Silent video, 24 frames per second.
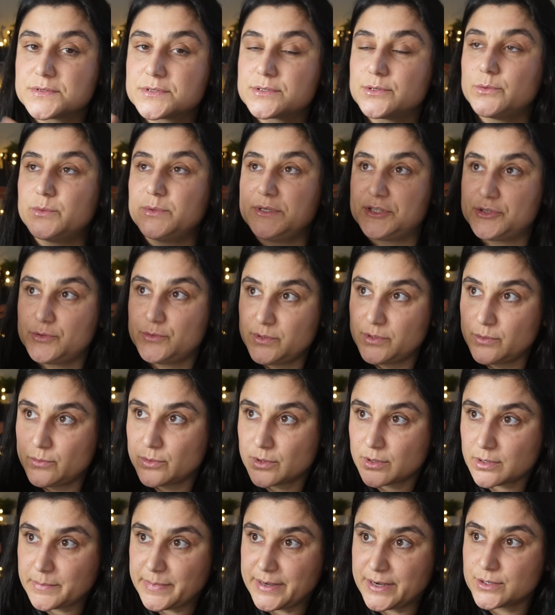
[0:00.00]
So we do the
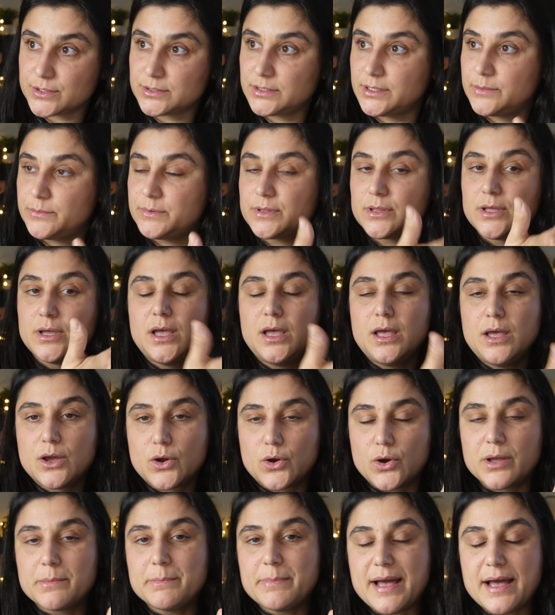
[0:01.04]
work partly with
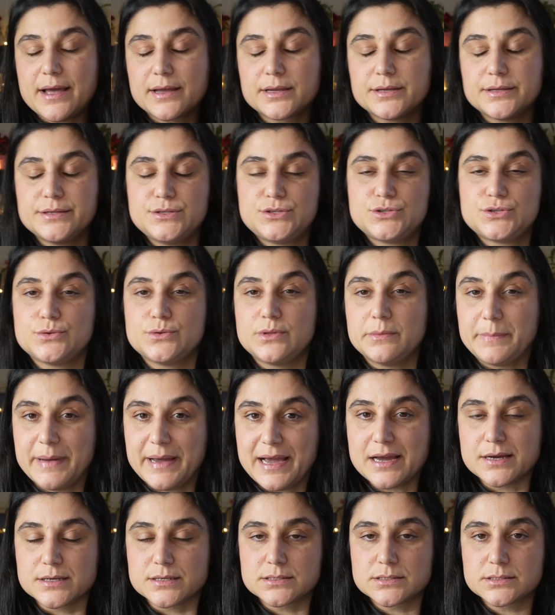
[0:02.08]
going back into the
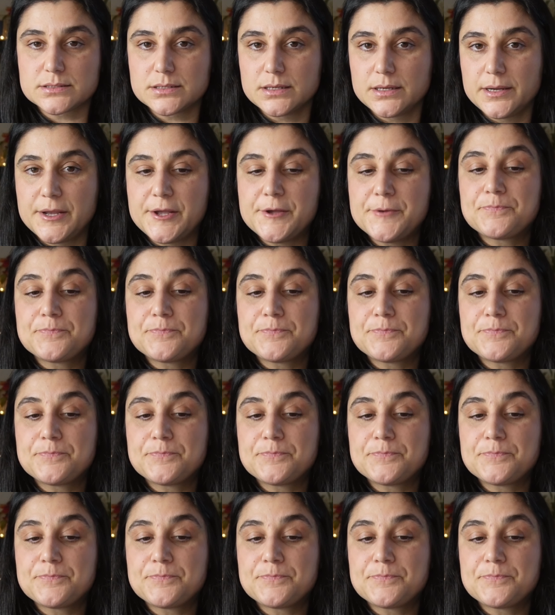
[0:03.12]
past,